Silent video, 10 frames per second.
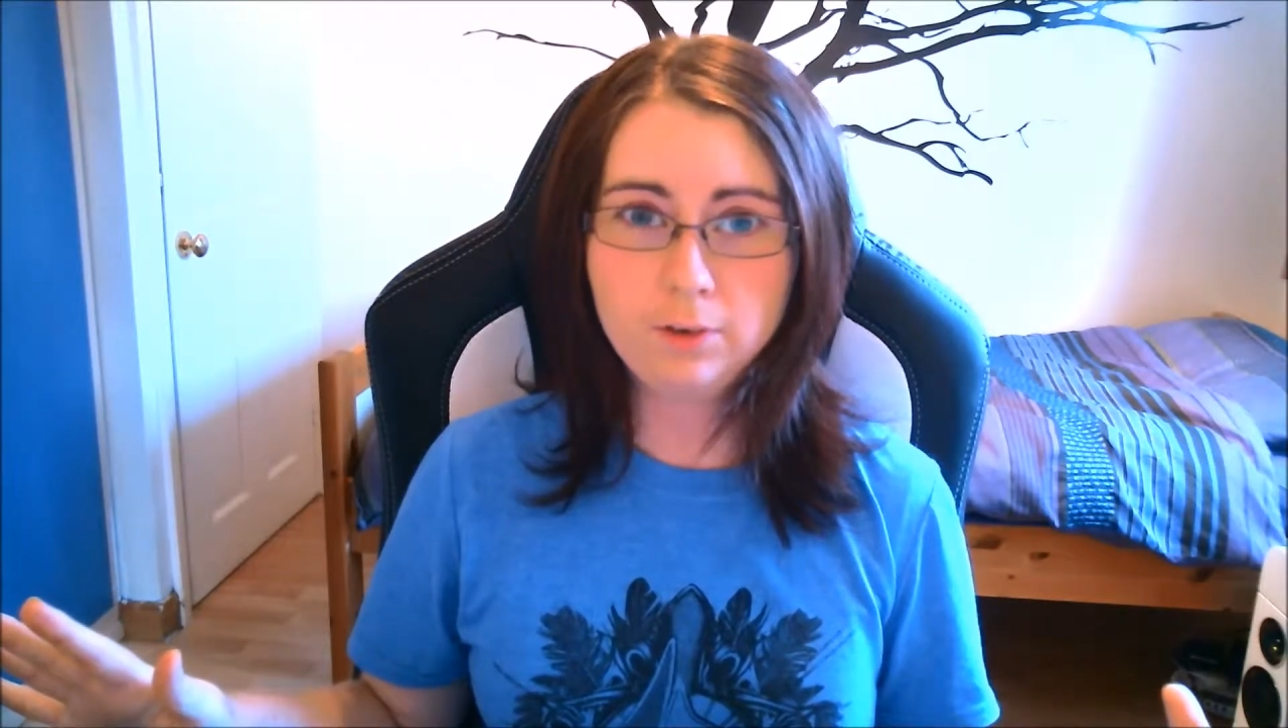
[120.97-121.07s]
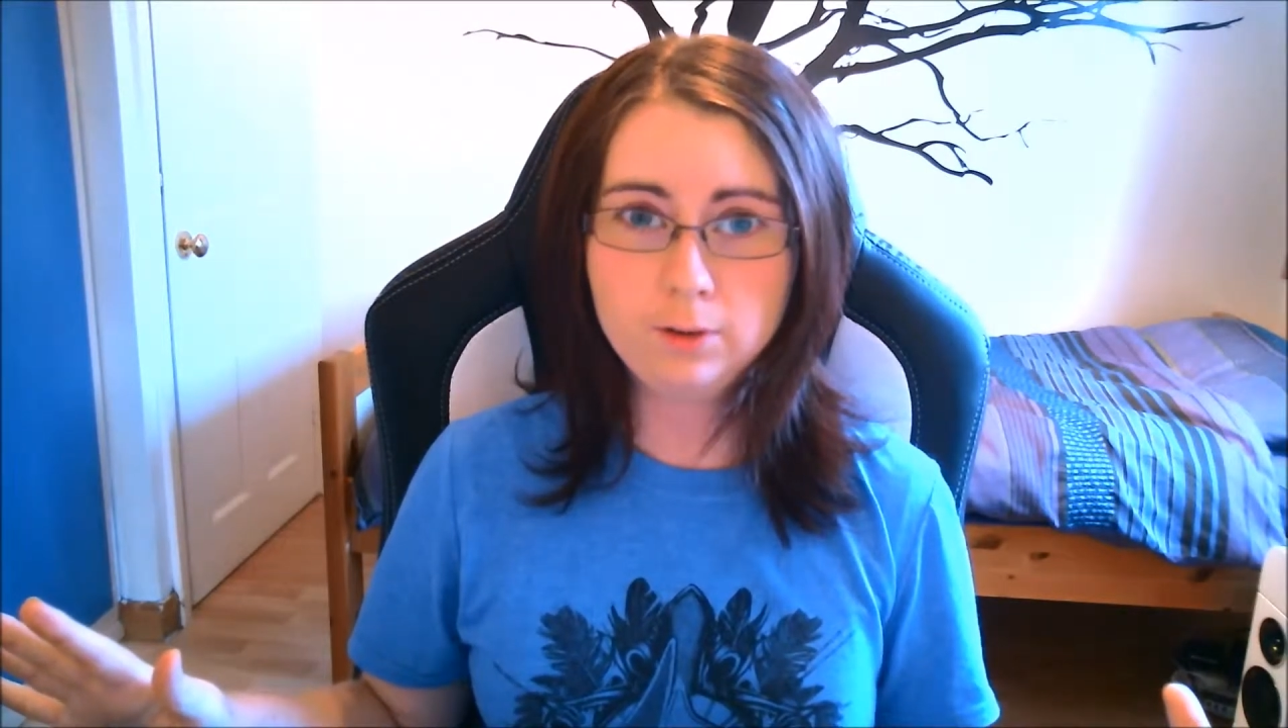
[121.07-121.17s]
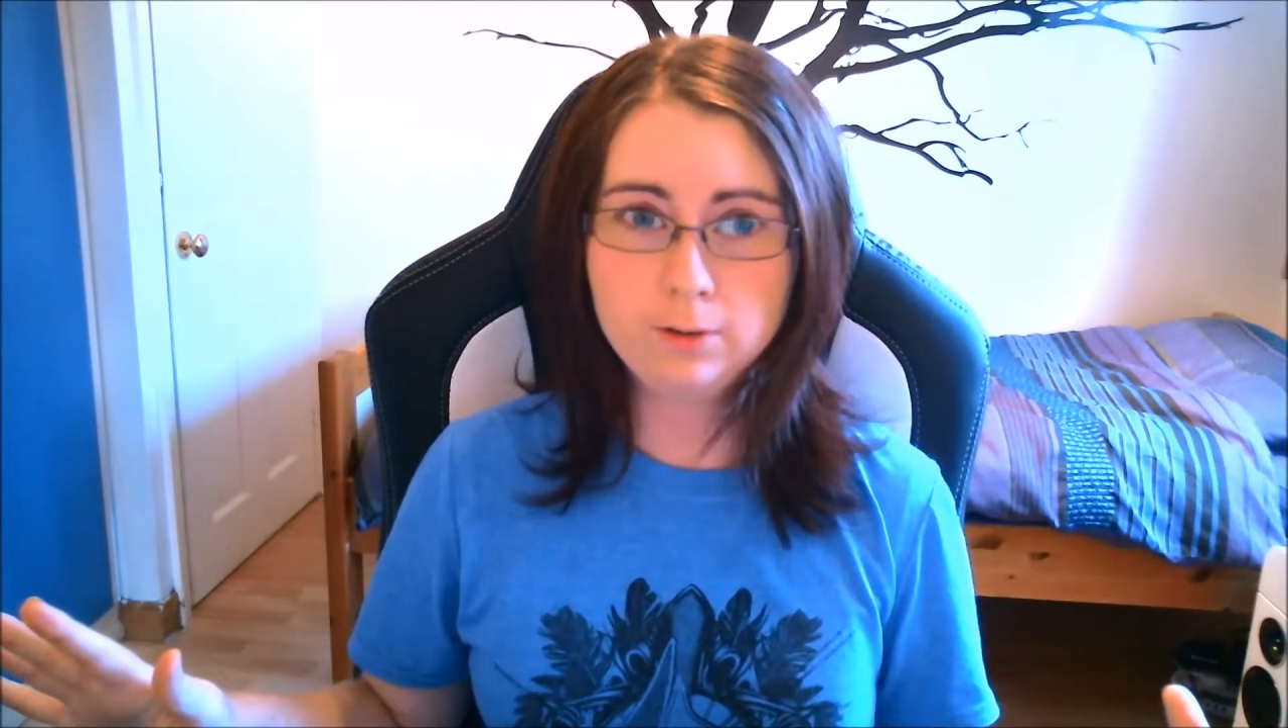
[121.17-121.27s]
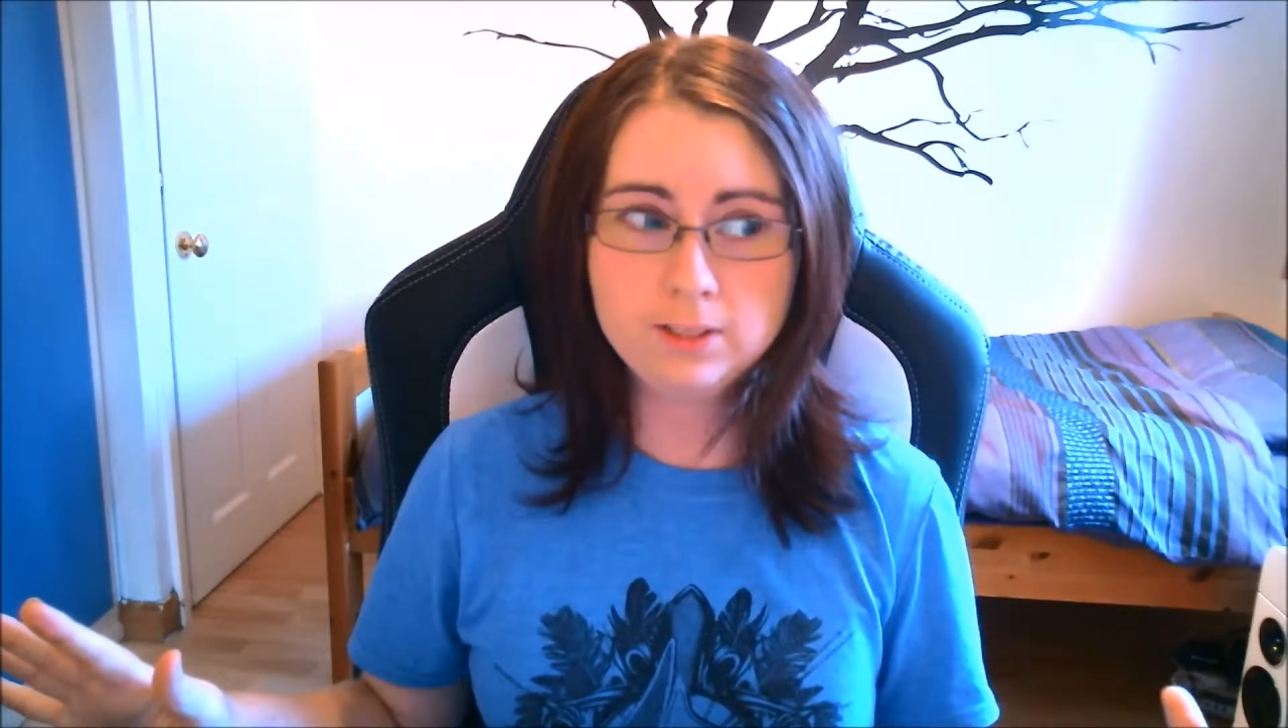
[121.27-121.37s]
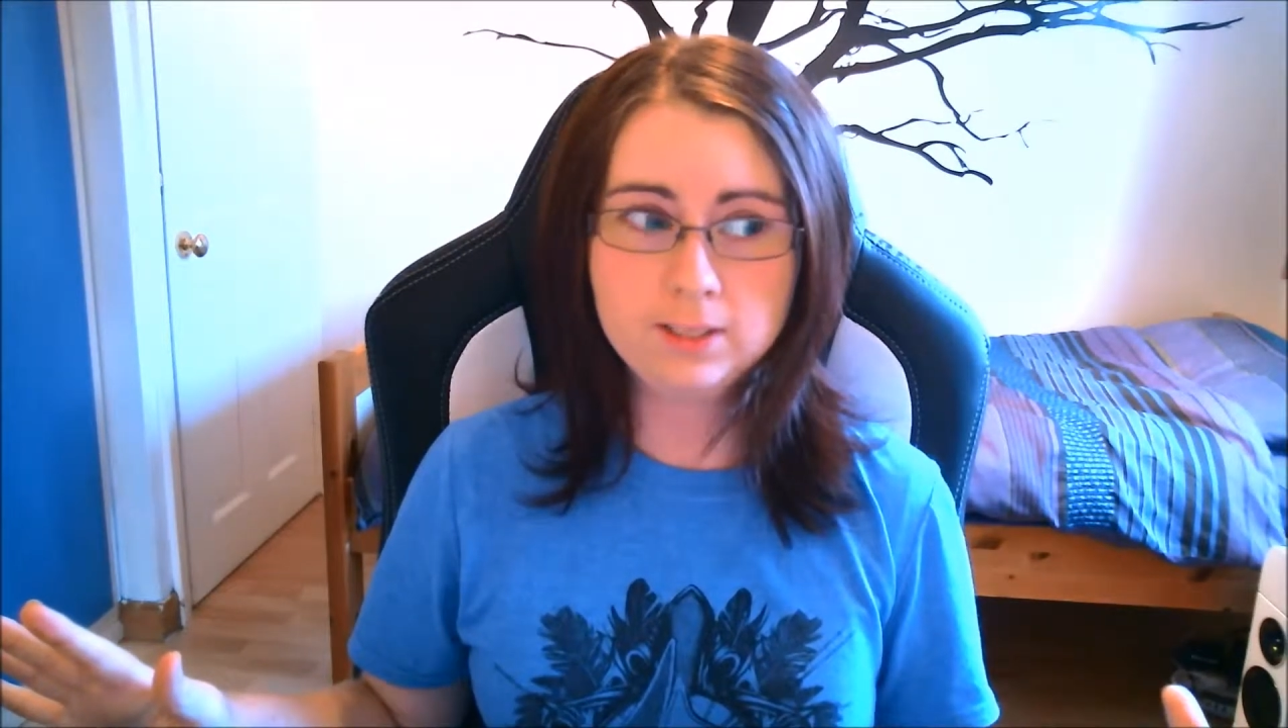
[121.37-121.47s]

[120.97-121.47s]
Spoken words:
used